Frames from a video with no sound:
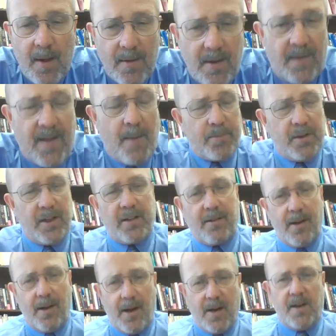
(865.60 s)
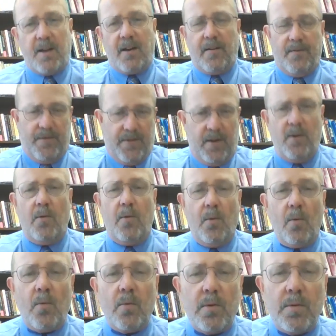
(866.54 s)
And that Platonic
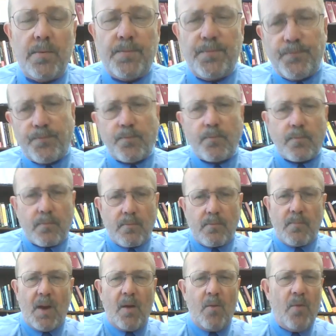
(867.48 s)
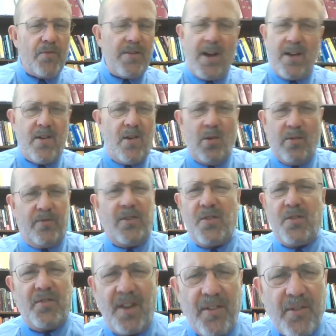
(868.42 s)
view was not
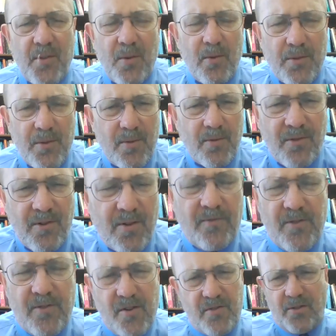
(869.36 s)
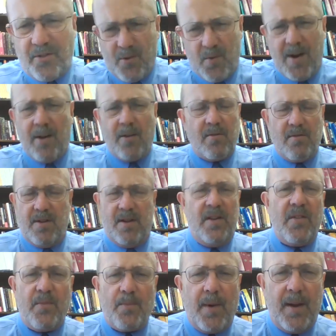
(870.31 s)
universally universal throughout
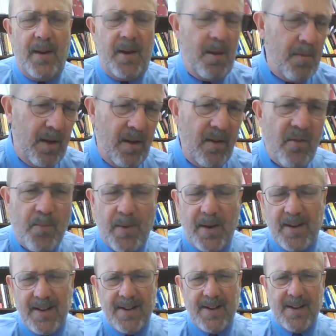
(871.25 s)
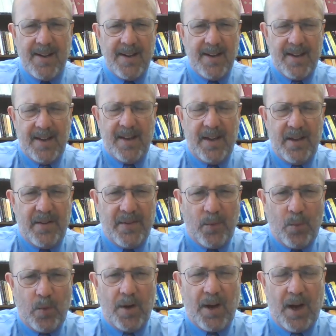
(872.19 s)
Greece by any means, but it is
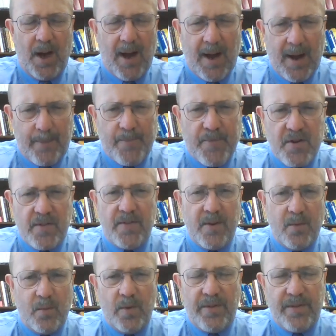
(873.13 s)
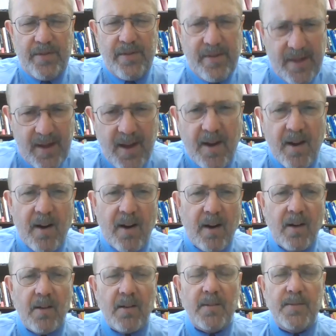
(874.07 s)
one option that was
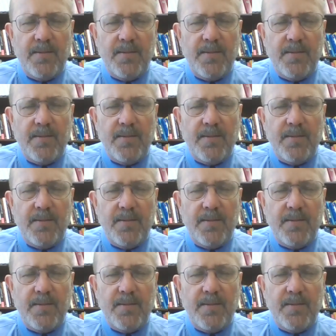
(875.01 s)
there